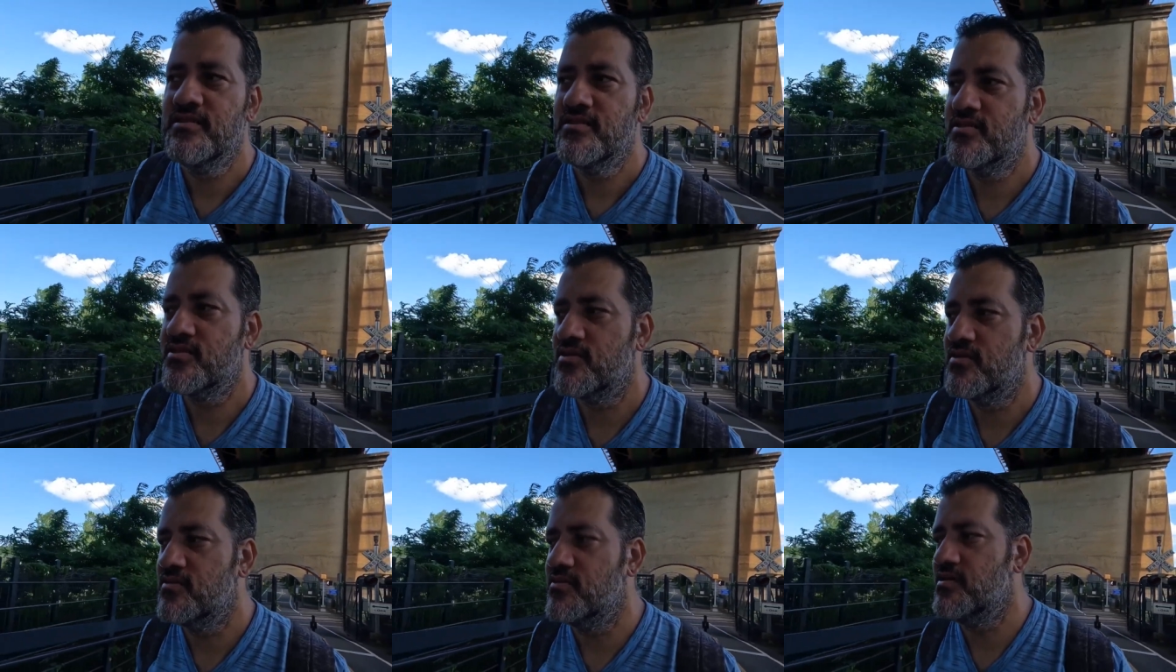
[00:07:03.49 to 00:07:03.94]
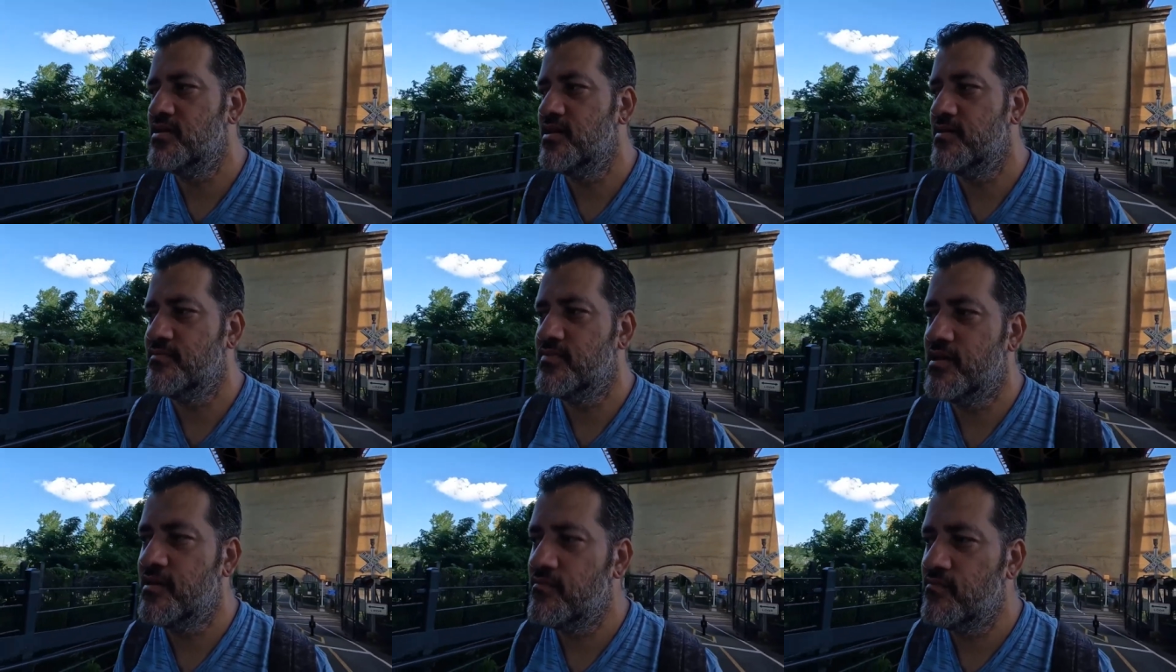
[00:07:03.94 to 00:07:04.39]
So
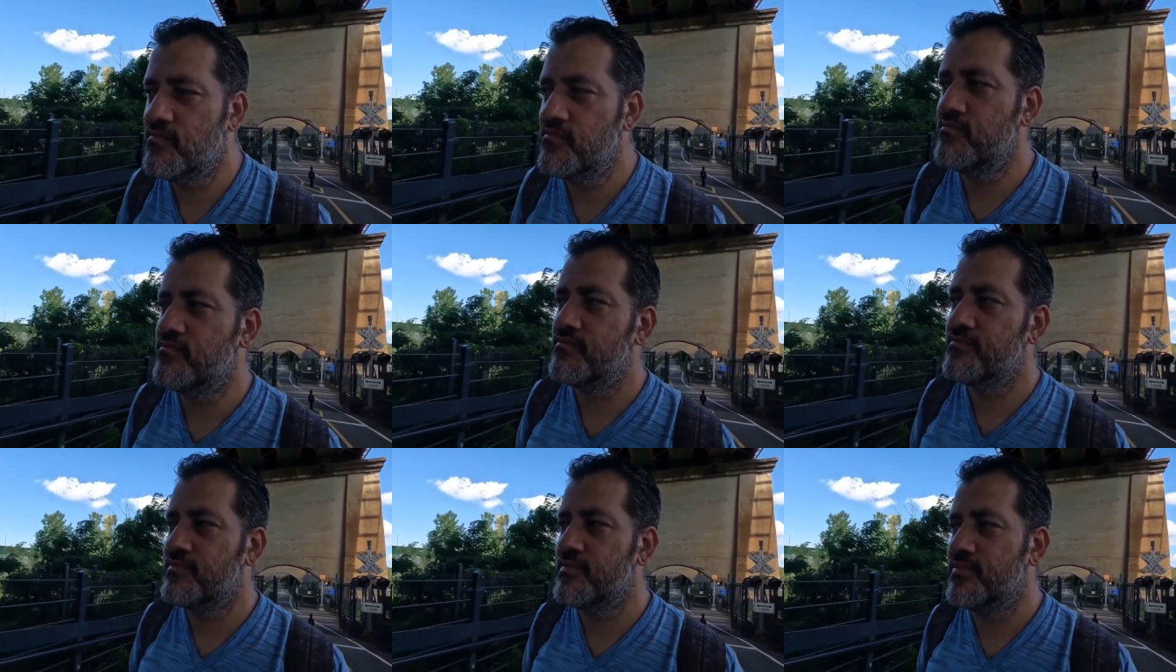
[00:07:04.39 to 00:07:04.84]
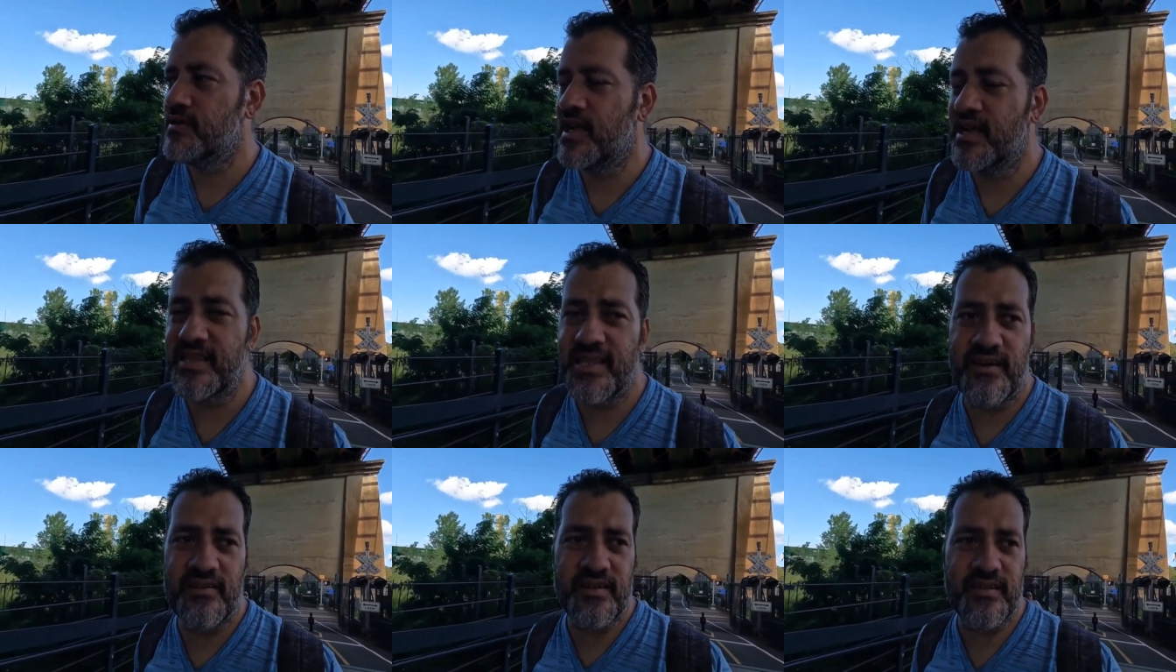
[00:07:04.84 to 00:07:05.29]
I, but
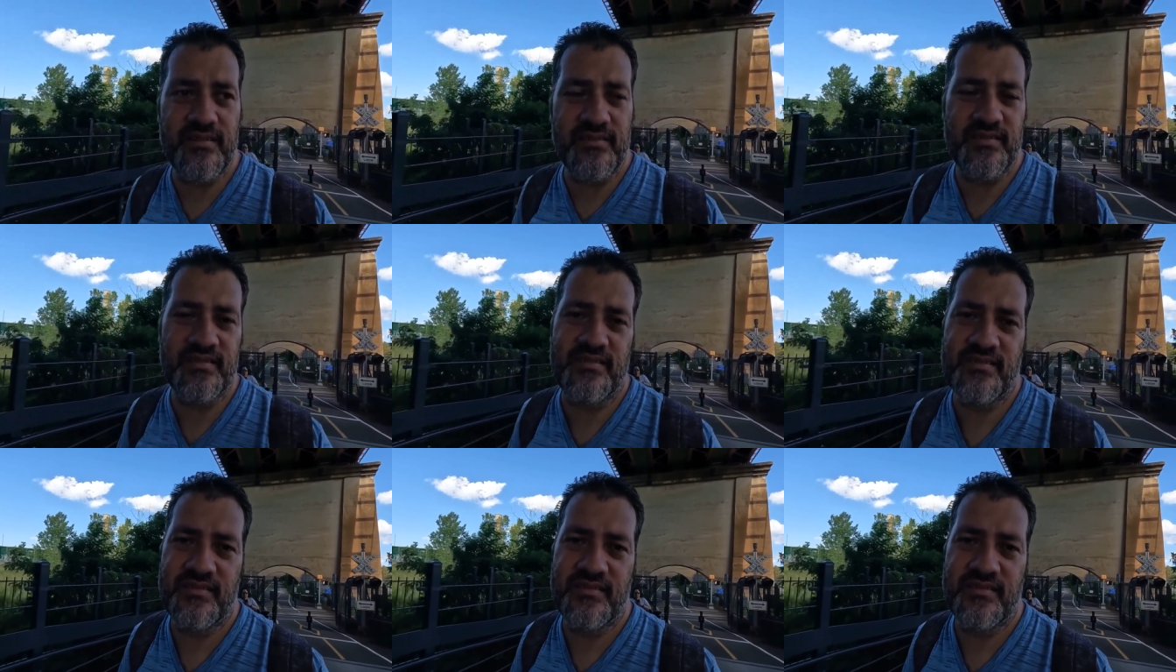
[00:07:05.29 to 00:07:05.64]
I doubt it.